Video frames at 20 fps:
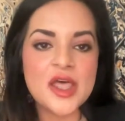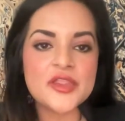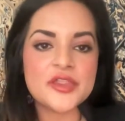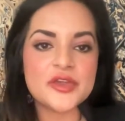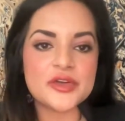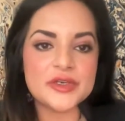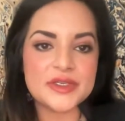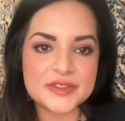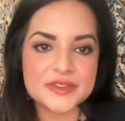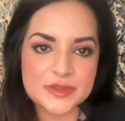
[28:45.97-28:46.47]

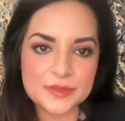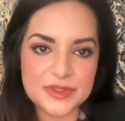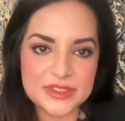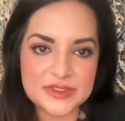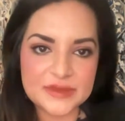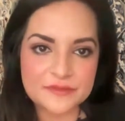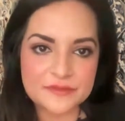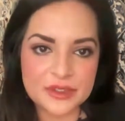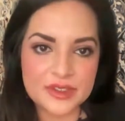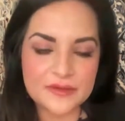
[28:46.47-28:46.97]
There needs to be
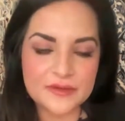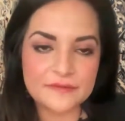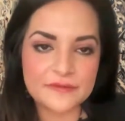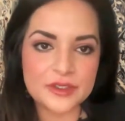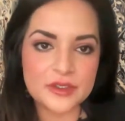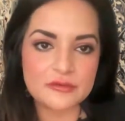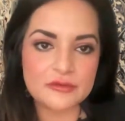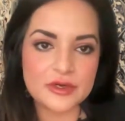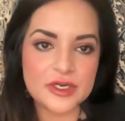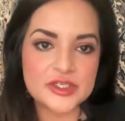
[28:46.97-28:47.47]
different
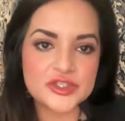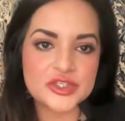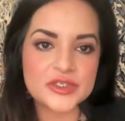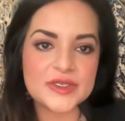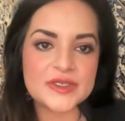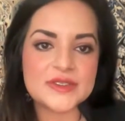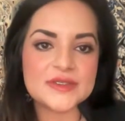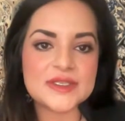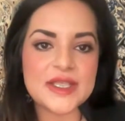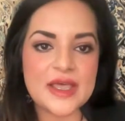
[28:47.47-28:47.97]

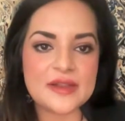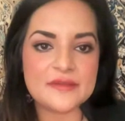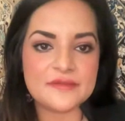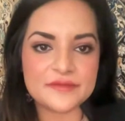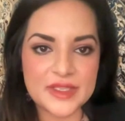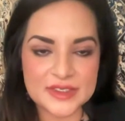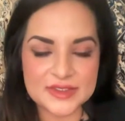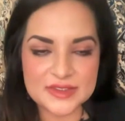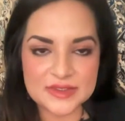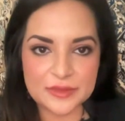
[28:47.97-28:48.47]
configurations and
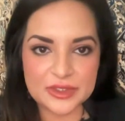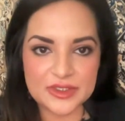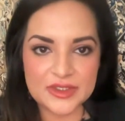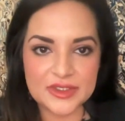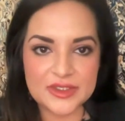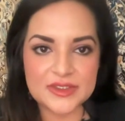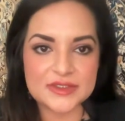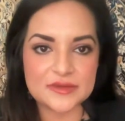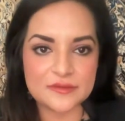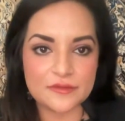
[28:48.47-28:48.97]

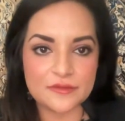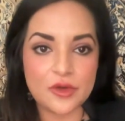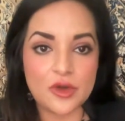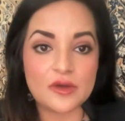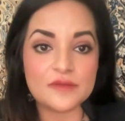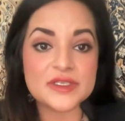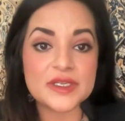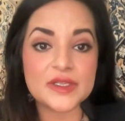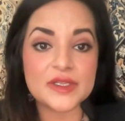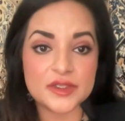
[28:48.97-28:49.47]
flexibilities
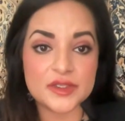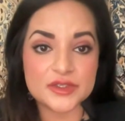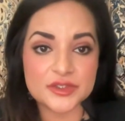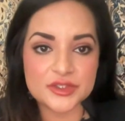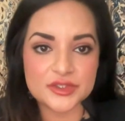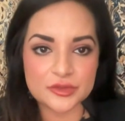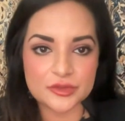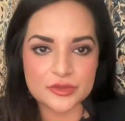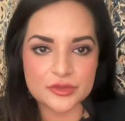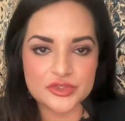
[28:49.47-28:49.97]
involved in the
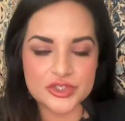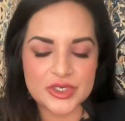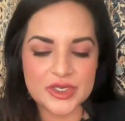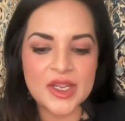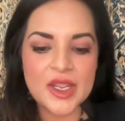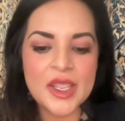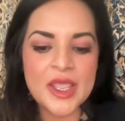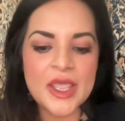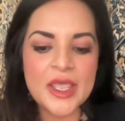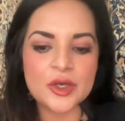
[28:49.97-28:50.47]
solution
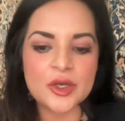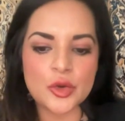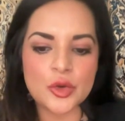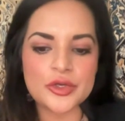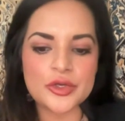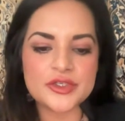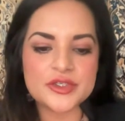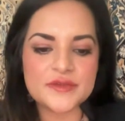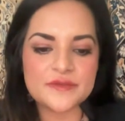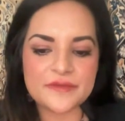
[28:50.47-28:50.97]
in
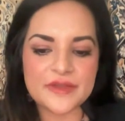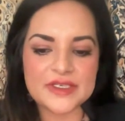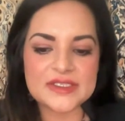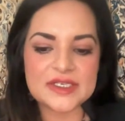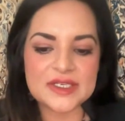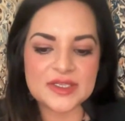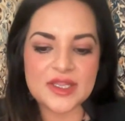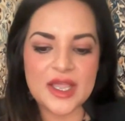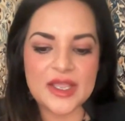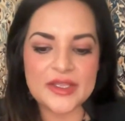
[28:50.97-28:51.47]
order to fit a
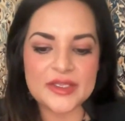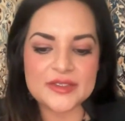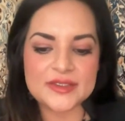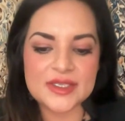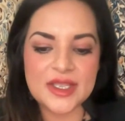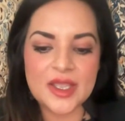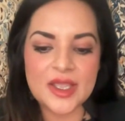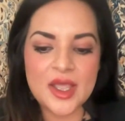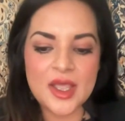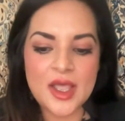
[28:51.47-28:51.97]
client's
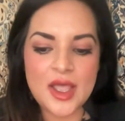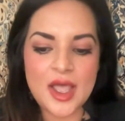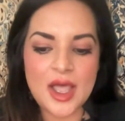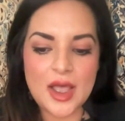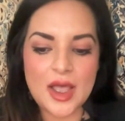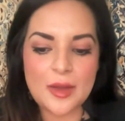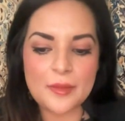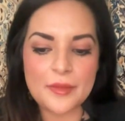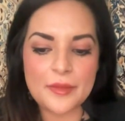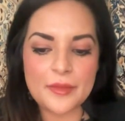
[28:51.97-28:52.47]

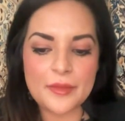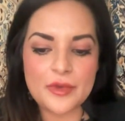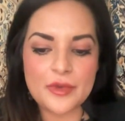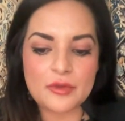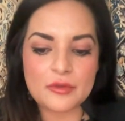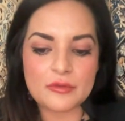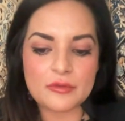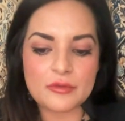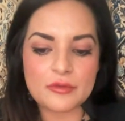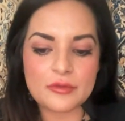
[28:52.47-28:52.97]

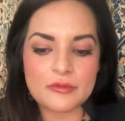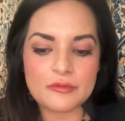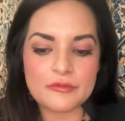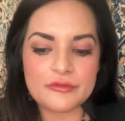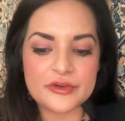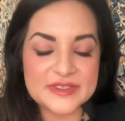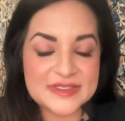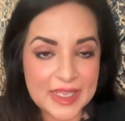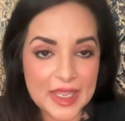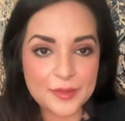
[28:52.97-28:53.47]

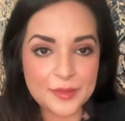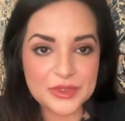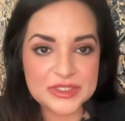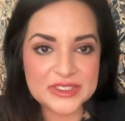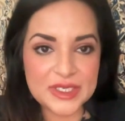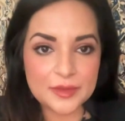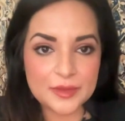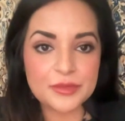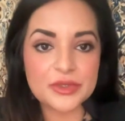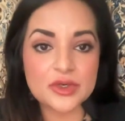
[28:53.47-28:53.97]
risk
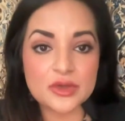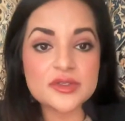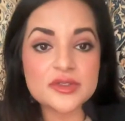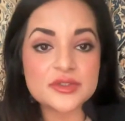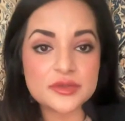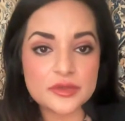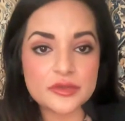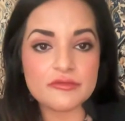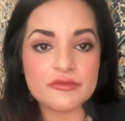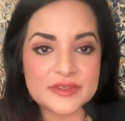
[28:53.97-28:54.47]
appetite, but
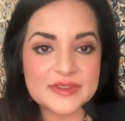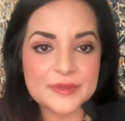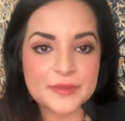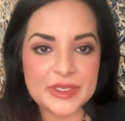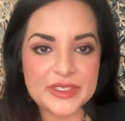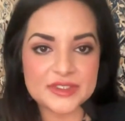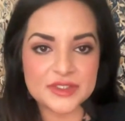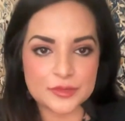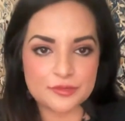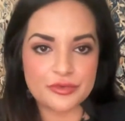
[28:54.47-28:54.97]
also the
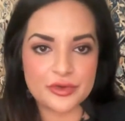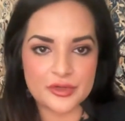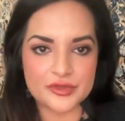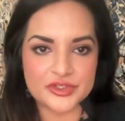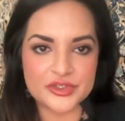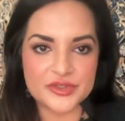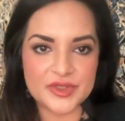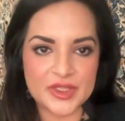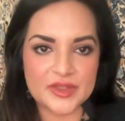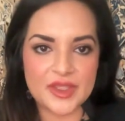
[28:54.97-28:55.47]
risk-based
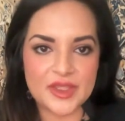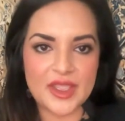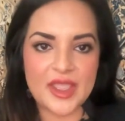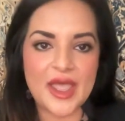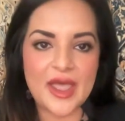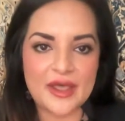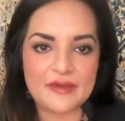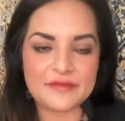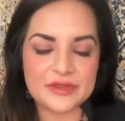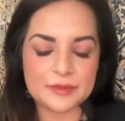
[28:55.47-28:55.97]
approach that they
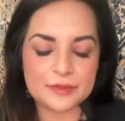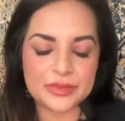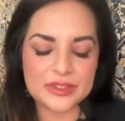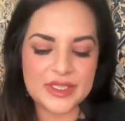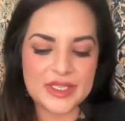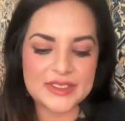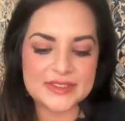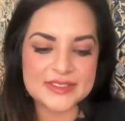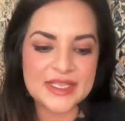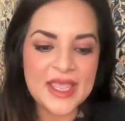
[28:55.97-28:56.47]
have in
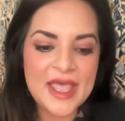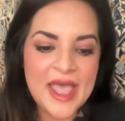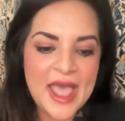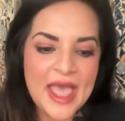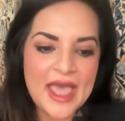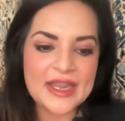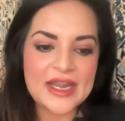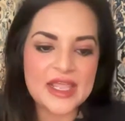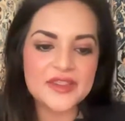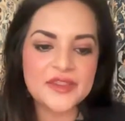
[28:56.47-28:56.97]
place.
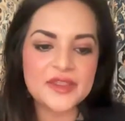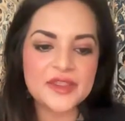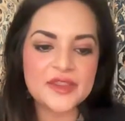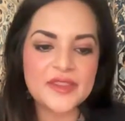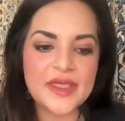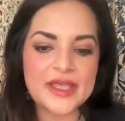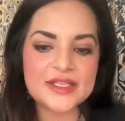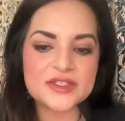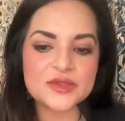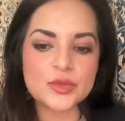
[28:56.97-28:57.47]
And I think
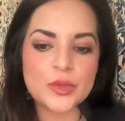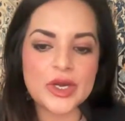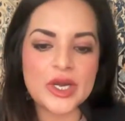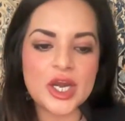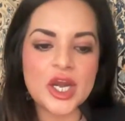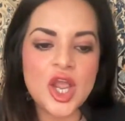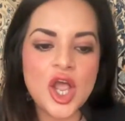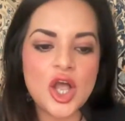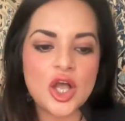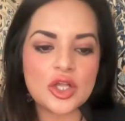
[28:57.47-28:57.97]
that's
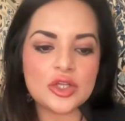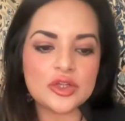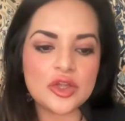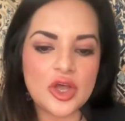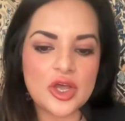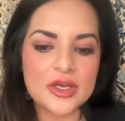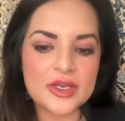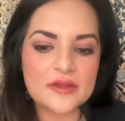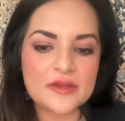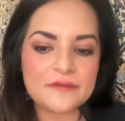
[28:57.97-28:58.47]
where a
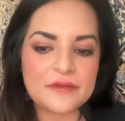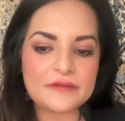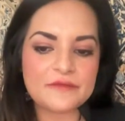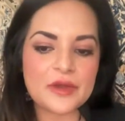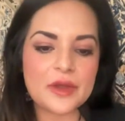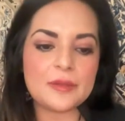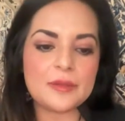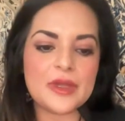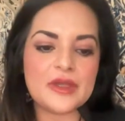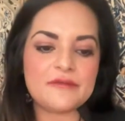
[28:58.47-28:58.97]
lot of,
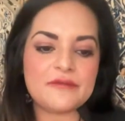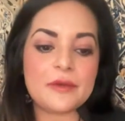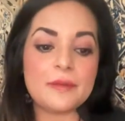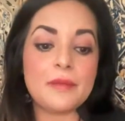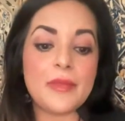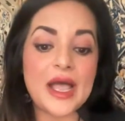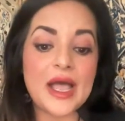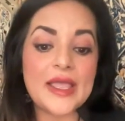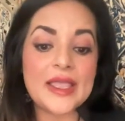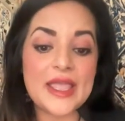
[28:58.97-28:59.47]
from
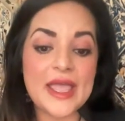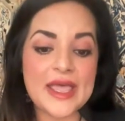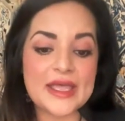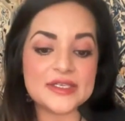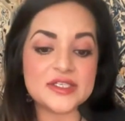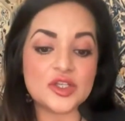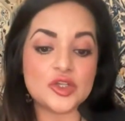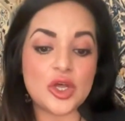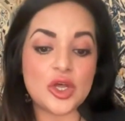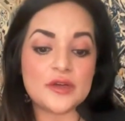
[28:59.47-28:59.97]
my end,
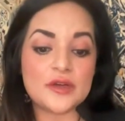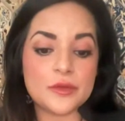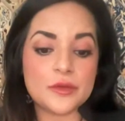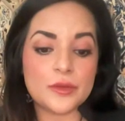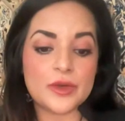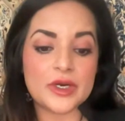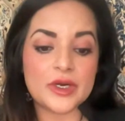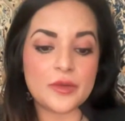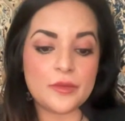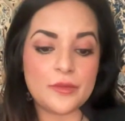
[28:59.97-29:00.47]
a lot
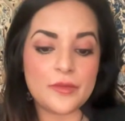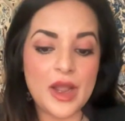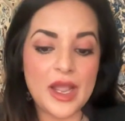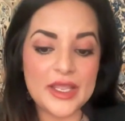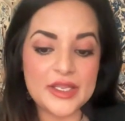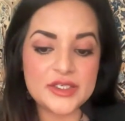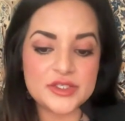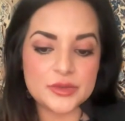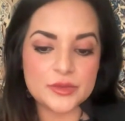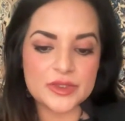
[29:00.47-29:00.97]
work I
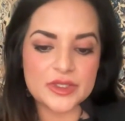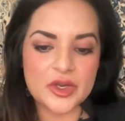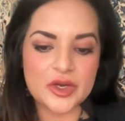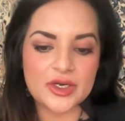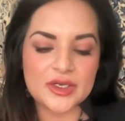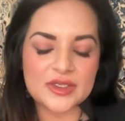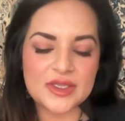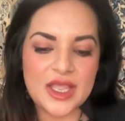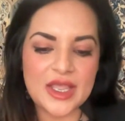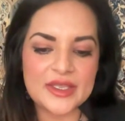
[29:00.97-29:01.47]
do with our
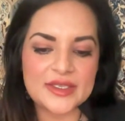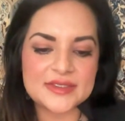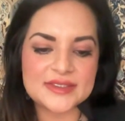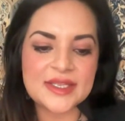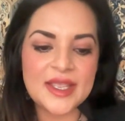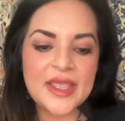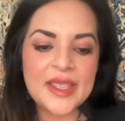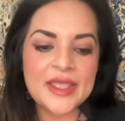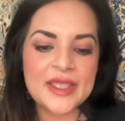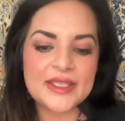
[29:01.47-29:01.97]
clients
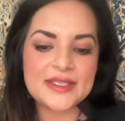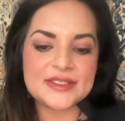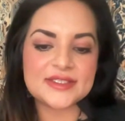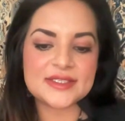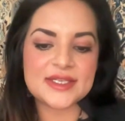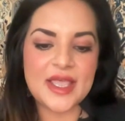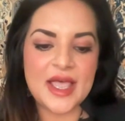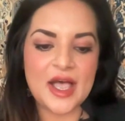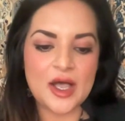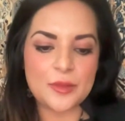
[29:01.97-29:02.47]
is
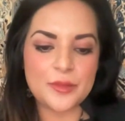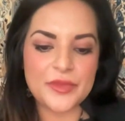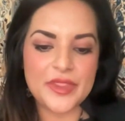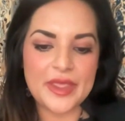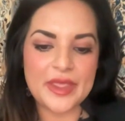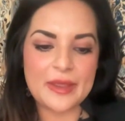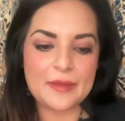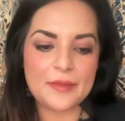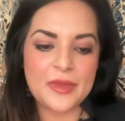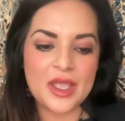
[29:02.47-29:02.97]
to help
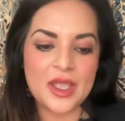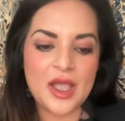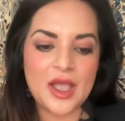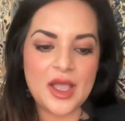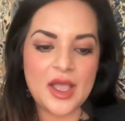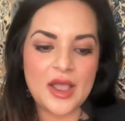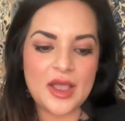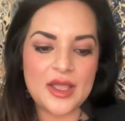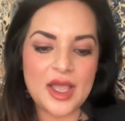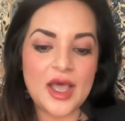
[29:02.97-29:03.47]
them
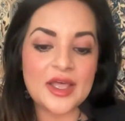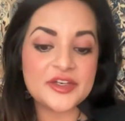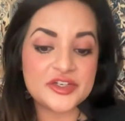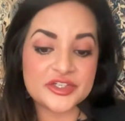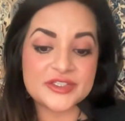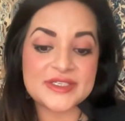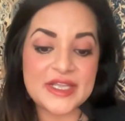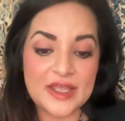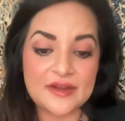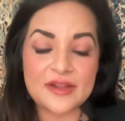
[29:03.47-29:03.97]

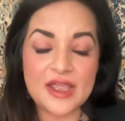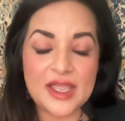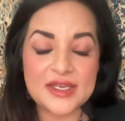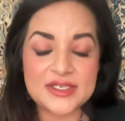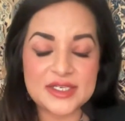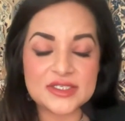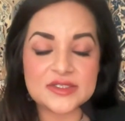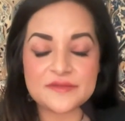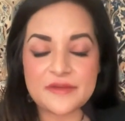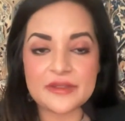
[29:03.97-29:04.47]

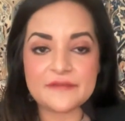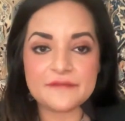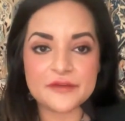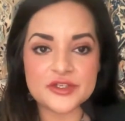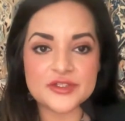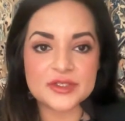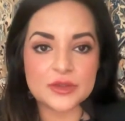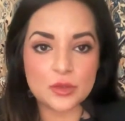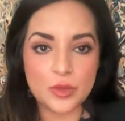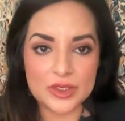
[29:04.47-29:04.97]
identify
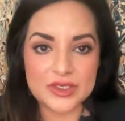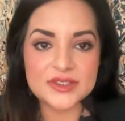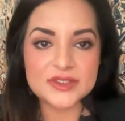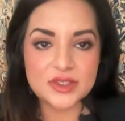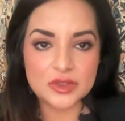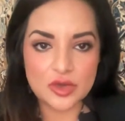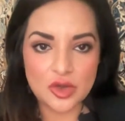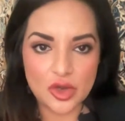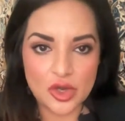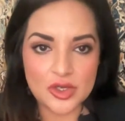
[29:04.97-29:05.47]
firstly, what is the
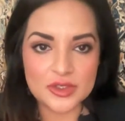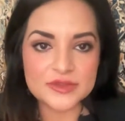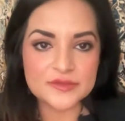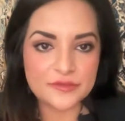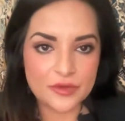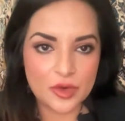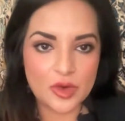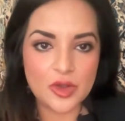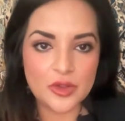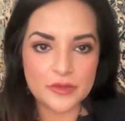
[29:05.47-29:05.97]
cause
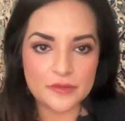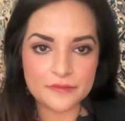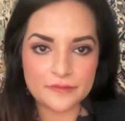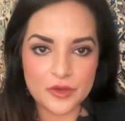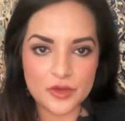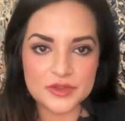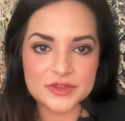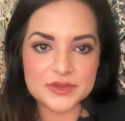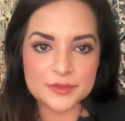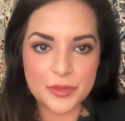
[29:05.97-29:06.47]
for all the
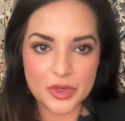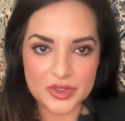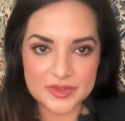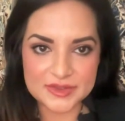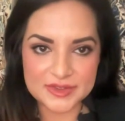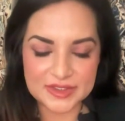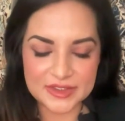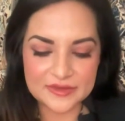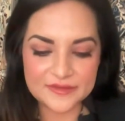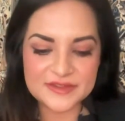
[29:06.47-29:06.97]
false
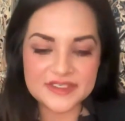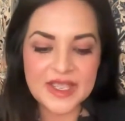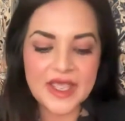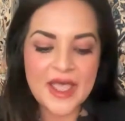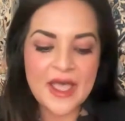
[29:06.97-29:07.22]
positives.